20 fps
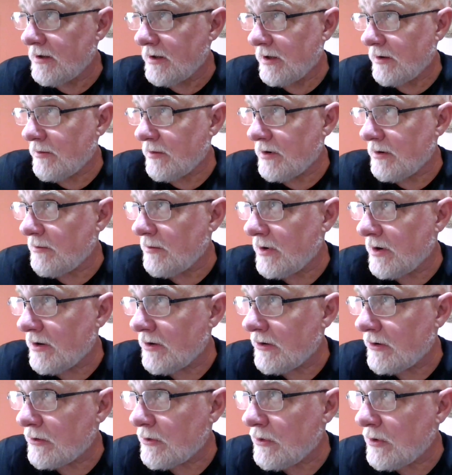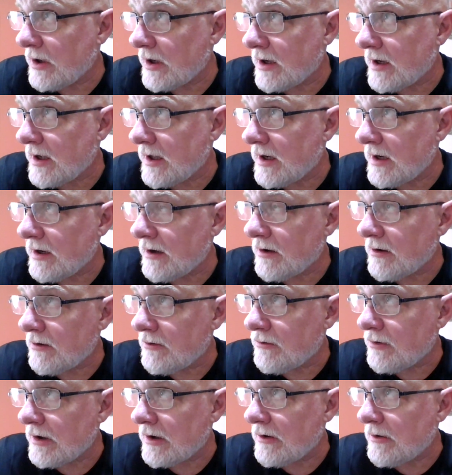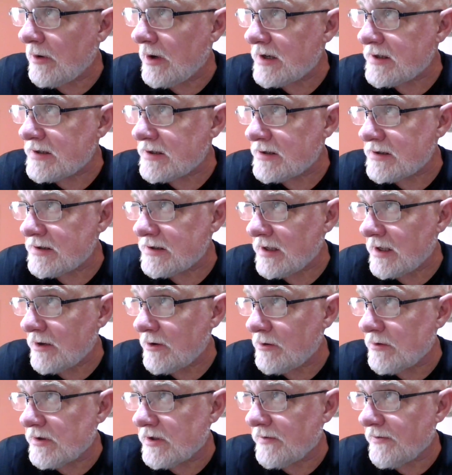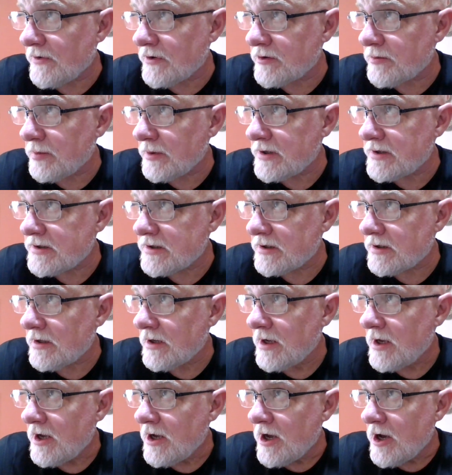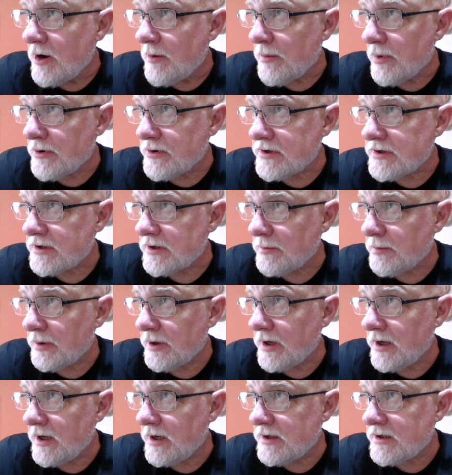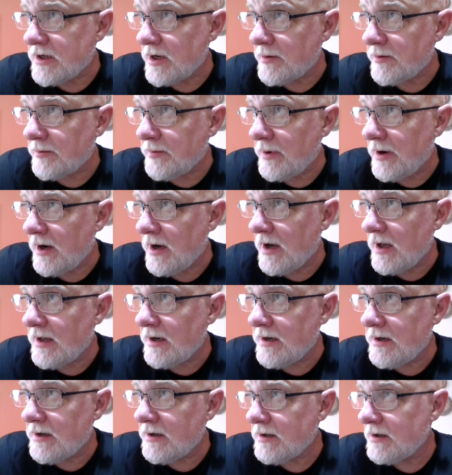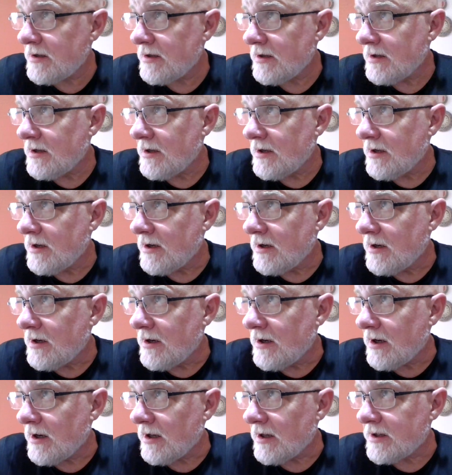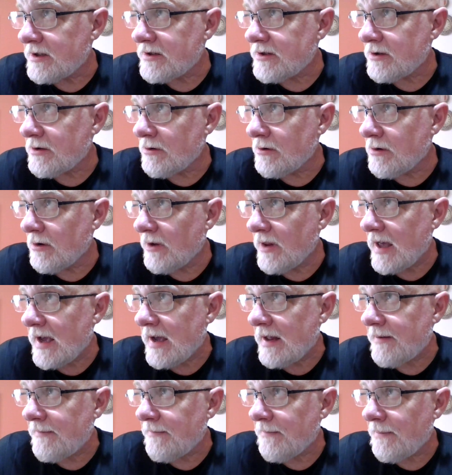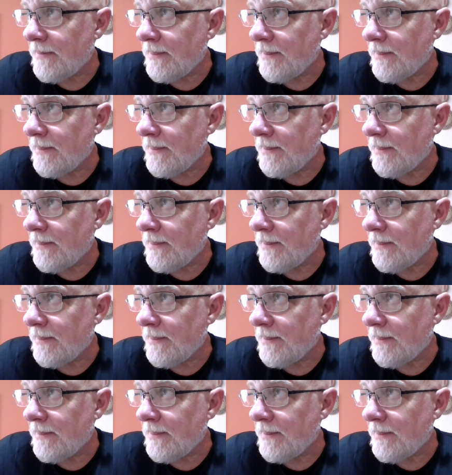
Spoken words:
Like one of those quick kind of trick questions, like who's the first person to play James Bond? I'll let you Google that.